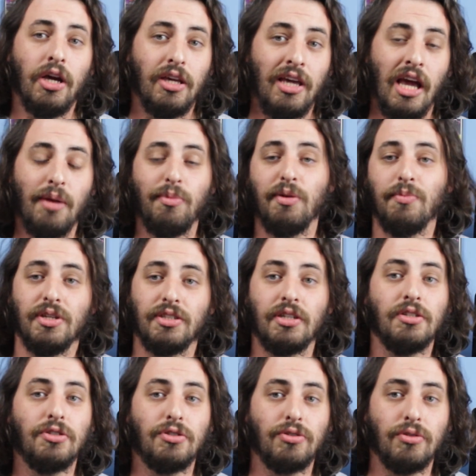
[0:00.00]
can be
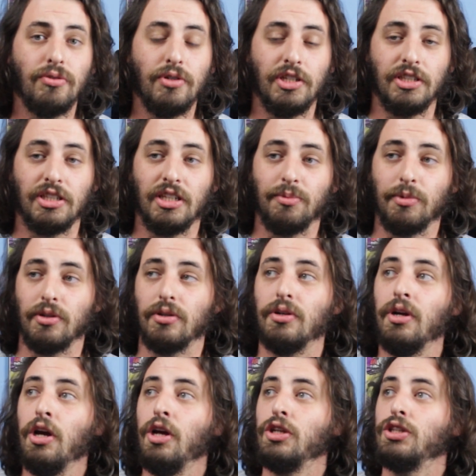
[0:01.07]
misconstrued as similar.